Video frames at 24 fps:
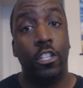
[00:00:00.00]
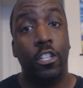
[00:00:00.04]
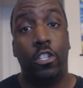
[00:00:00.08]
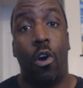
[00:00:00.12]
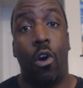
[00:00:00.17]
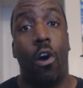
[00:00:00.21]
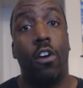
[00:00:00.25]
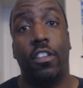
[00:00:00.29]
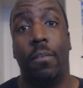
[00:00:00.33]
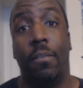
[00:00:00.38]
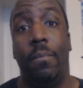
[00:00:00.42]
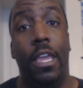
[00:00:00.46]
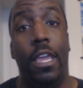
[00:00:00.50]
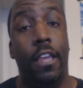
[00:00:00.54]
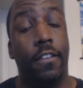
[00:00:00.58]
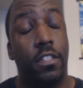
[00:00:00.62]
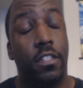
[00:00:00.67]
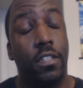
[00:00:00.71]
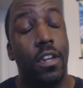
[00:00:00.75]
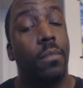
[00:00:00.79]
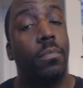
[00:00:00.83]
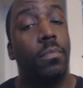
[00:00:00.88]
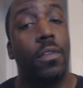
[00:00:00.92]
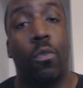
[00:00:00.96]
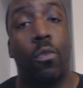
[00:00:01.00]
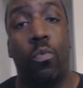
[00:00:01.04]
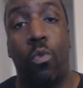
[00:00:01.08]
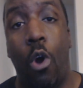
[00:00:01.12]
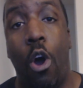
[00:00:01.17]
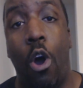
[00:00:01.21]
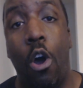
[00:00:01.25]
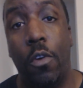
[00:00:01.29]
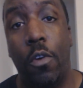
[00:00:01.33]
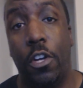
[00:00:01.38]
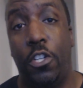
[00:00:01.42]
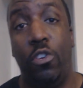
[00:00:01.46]
Talk to me. If something
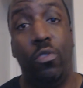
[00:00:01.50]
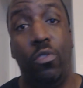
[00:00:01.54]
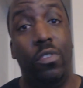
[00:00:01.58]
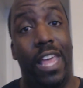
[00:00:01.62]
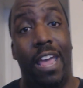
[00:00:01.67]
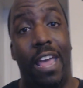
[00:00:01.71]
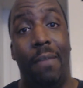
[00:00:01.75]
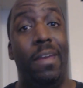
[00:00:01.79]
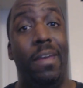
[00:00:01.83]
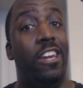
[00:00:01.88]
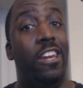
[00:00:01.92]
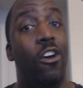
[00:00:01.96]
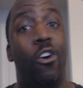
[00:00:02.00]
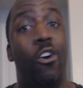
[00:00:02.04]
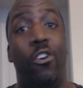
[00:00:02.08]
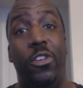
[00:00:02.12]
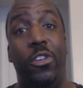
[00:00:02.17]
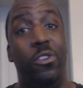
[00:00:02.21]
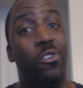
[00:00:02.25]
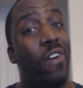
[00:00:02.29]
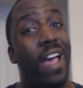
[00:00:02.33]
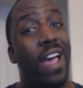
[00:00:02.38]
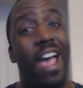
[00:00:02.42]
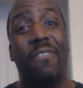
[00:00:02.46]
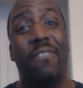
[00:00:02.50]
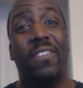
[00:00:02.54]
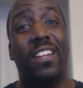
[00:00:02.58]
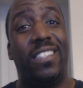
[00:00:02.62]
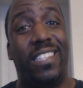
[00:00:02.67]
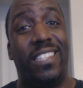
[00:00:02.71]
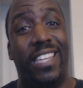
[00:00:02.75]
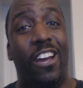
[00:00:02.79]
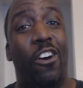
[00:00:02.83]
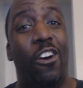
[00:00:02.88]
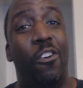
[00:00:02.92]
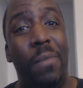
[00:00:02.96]
wrong with you, let me know. You don't have to
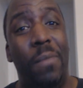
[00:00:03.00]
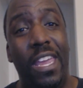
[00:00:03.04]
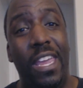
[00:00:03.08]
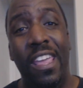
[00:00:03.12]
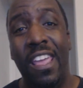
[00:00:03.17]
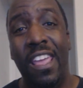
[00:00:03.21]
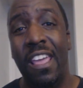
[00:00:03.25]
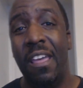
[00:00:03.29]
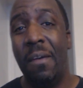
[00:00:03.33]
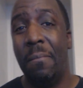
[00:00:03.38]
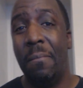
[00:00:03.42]
tell me,